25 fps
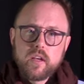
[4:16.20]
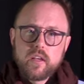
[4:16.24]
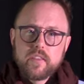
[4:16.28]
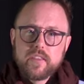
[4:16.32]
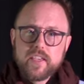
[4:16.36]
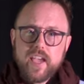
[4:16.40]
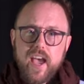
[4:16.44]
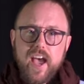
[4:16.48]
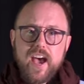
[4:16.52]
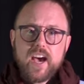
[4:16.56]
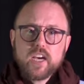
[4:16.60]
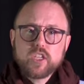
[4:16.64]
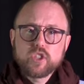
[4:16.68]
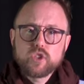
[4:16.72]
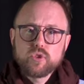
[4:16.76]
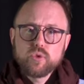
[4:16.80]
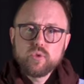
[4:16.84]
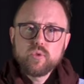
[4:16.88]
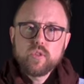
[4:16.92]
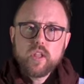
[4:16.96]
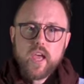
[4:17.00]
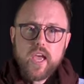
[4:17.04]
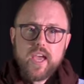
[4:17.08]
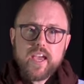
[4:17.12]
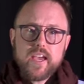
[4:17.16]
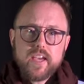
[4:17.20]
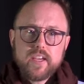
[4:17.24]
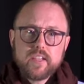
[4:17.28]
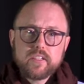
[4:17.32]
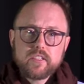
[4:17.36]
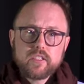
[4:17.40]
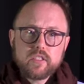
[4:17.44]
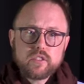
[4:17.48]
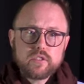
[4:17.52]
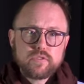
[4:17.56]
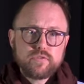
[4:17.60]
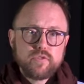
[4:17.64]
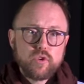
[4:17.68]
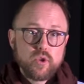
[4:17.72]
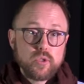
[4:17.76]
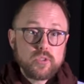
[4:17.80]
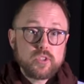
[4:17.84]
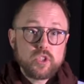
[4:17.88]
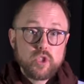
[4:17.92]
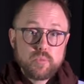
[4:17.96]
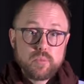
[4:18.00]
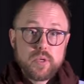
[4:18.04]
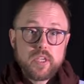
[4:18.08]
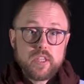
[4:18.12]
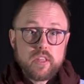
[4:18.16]
The actual land is forced
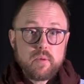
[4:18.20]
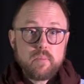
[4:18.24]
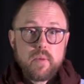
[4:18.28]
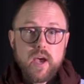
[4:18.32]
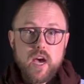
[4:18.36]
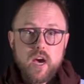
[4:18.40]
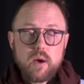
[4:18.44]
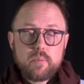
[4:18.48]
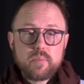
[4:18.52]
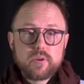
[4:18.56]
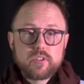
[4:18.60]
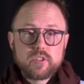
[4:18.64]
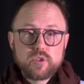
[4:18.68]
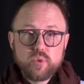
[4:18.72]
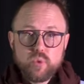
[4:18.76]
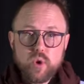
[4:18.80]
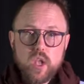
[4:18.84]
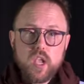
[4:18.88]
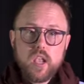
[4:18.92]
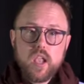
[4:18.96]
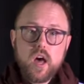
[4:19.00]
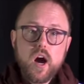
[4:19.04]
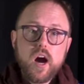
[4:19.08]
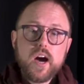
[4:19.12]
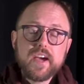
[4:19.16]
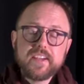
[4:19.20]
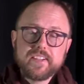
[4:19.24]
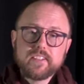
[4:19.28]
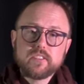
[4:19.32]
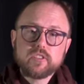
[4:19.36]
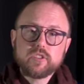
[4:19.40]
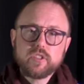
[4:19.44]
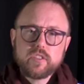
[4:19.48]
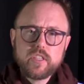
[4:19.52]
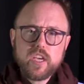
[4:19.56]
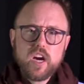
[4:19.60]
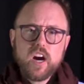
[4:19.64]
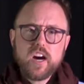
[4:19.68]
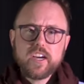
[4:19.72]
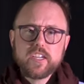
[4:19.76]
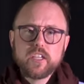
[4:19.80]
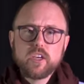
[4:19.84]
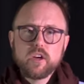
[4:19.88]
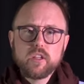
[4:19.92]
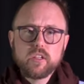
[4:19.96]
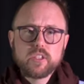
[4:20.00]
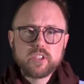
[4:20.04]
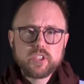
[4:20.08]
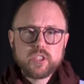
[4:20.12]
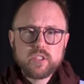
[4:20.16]
to be the map to align to the
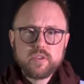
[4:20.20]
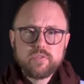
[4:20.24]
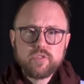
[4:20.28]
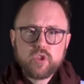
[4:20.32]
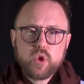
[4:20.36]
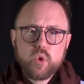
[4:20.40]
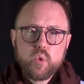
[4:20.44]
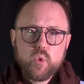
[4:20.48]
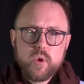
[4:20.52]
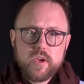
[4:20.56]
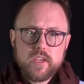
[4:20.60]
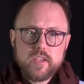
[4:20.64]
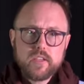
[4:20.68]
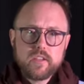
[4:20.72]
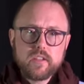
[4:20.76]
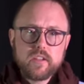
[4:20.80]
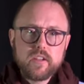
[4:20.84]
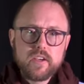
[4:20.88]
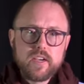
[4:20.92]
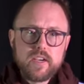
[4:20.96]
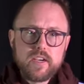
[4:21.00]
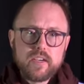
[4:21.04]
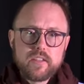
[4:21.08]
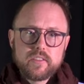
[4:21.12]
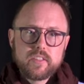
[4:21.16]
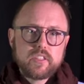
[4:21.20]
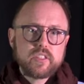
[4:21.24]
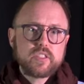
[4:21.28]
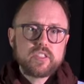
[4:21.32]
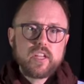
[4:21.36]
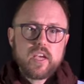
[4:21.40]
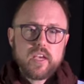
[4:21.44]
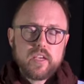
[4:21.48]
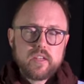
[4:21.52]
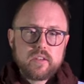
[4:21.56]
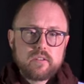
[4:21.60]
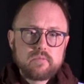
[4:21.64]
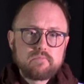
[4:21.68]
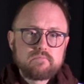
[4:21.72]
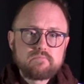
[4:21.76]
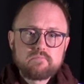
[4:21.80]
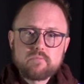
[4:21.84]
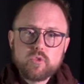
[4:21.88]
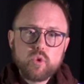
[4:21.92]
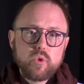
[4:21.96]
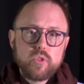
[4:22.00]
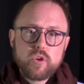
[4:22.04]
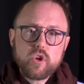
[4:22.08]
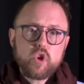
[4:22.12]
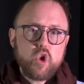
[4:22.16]
ideology of the Queen, the state,
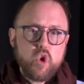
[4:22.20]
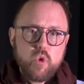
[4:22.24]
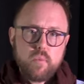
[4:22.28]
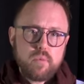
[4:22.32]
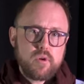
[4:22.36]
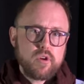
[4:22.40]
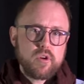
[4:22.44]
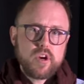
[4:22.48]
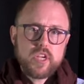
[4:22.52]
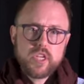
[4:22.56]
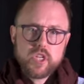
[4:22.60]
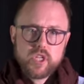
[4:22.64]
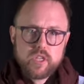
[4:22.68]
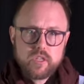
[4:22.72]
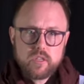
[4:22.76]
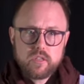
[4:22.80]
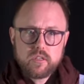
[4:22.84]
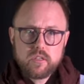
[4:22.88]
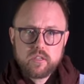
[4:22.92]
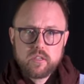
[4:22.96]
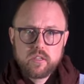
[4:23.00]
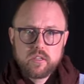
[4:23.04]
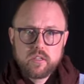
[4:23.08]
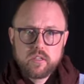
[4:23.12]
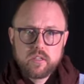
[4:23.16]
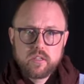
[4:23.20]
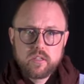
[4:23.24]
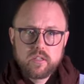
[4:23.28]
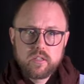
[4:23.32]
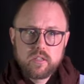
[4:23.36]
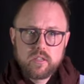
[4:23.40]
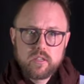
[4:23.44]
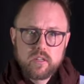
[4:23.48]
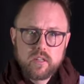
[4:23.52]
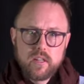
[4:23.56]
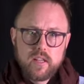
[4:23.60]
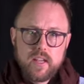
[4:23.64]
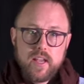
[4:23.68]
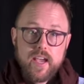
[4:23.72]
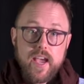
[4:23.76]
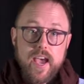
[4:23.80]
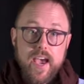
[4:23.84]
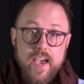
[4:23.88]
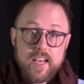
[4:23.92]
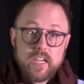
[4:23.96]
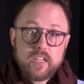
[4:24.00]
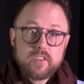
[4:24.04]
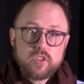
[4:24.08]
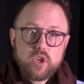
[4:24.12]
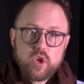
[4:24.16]
or the corporation.
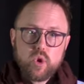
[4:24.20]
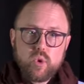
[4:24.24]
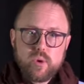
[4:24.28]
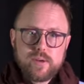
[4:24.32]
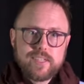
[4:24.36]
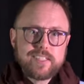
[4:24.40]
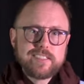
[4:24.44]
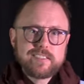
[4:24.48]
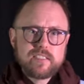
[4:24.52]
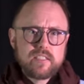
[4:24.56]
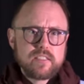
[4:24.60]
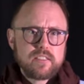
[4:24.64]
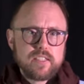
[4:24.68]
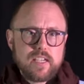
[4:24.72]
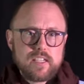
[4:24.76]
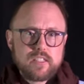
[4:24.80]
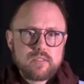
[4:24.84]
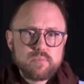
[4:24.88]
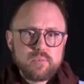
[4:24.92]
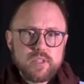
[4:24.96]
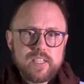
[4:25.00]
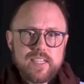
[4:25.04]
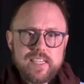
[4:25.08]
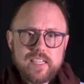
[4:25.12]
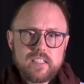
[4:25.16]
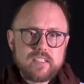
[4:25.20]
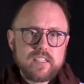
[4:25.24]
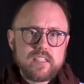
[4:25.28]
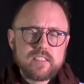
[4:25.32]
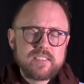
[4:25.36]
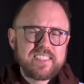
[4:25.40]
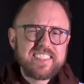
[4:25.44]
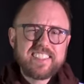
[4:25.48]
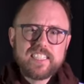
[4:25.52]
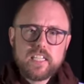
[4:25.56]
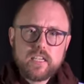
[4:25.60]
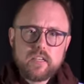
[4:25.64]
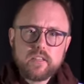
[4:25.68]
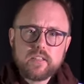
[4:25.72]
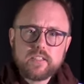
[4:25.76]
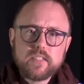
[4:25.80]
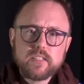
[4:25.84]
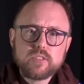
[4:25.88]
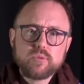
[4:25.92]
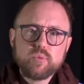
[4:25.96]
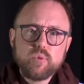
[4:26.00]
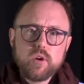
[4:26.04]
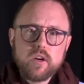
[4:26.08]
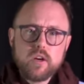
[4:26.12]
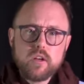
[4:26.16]
And in the Queen's assessment, it does nearly
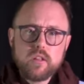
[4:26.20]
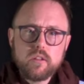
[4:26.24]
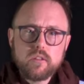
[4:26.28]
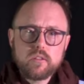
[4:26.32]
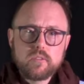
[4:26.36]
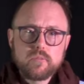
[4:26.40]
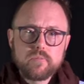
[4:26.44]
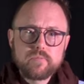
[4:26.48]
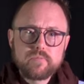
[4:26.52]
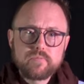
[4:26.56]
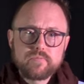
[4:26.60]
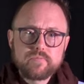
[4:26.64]
as well.